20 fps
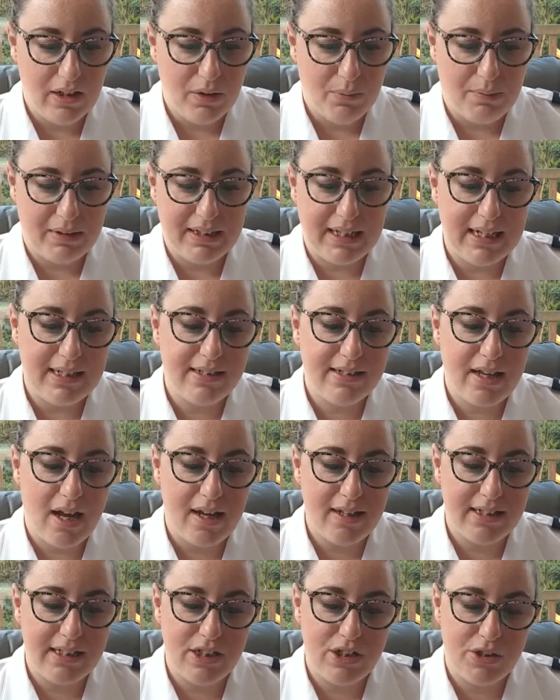When they
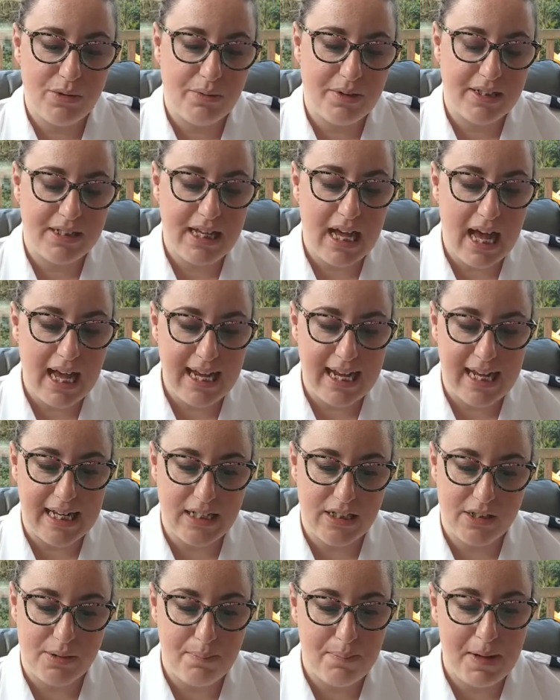started to untie it,
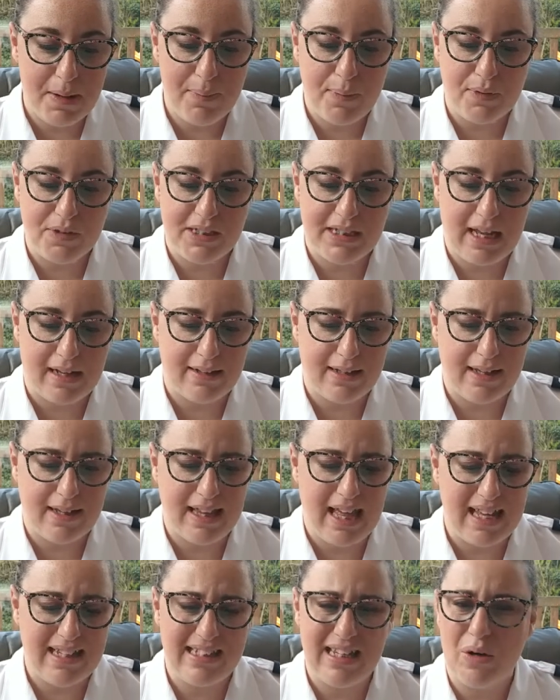some people standing
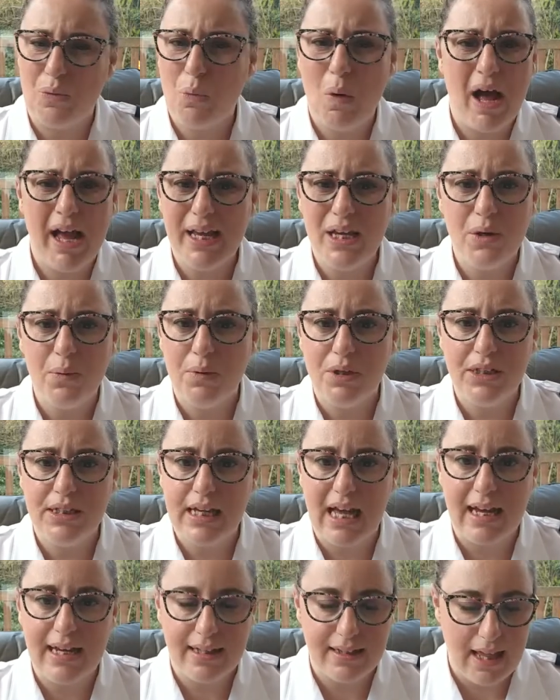there said, why are you
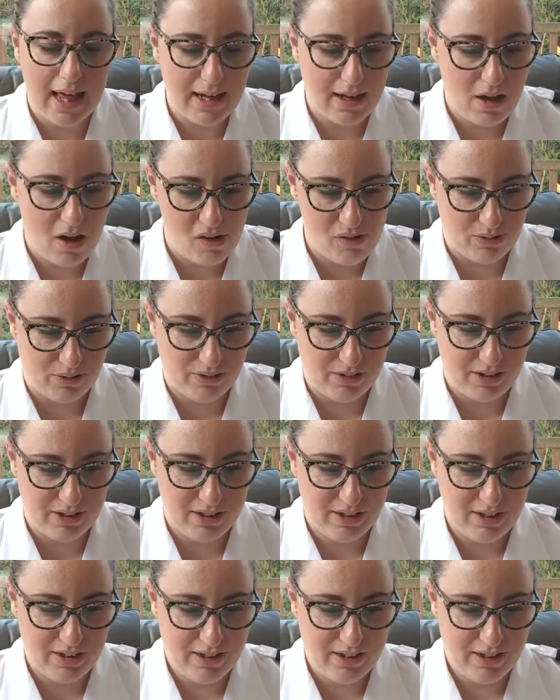untying that colt?